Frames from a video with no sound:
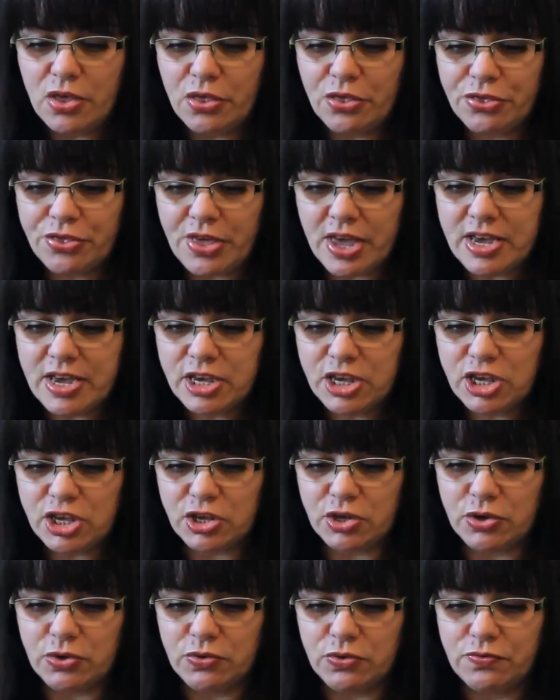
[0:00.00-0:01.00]

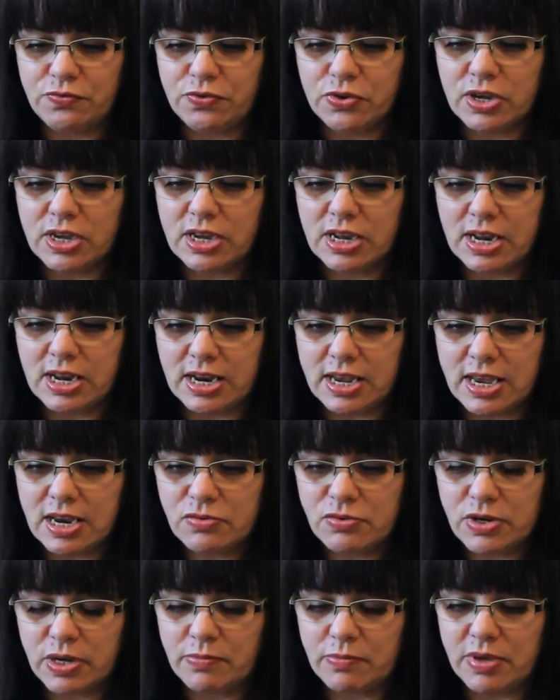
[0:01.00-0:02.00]
Thank you for
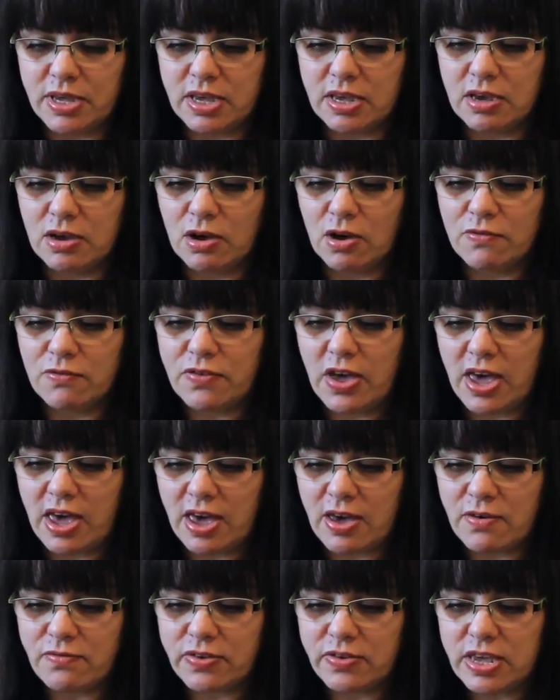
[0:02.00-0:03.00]
clearing me of
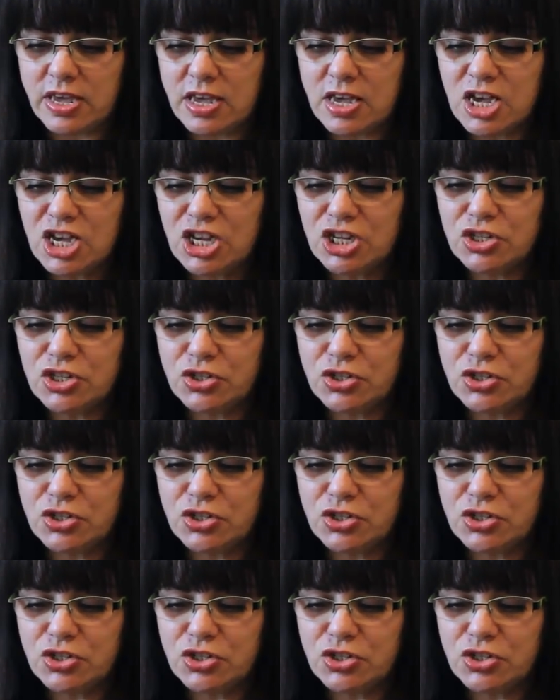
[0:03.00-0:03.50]
heavy,